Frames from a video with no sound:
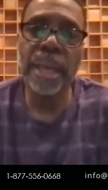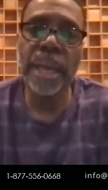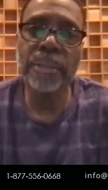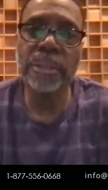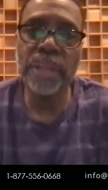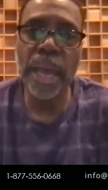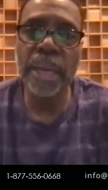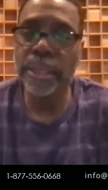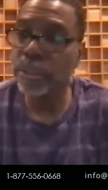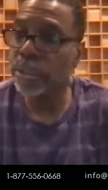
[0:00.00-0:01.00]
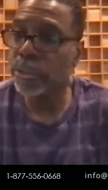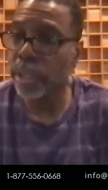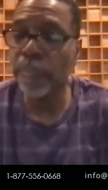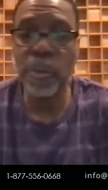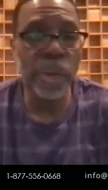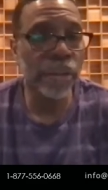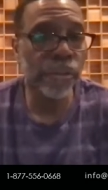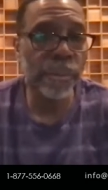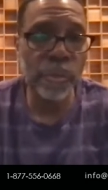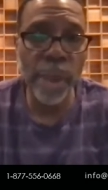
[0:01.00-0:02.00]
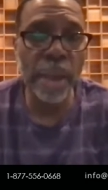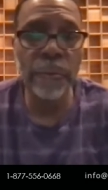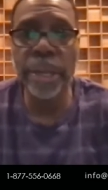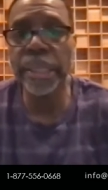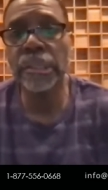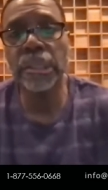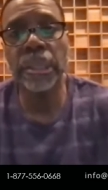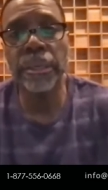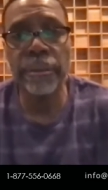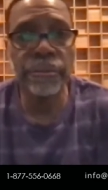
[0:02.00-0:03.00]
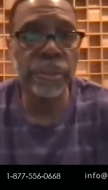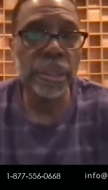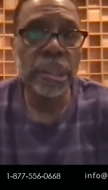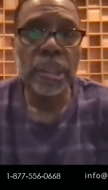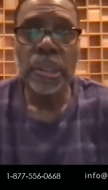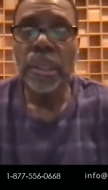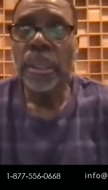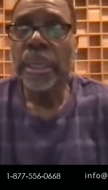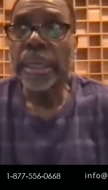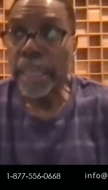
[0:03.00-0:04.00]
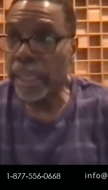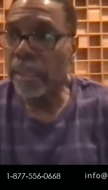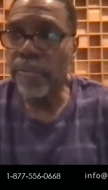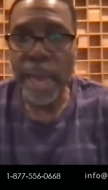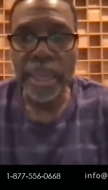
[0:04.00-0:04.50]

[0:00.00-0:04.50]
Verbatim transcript: that I decided to step away from the rat race of needing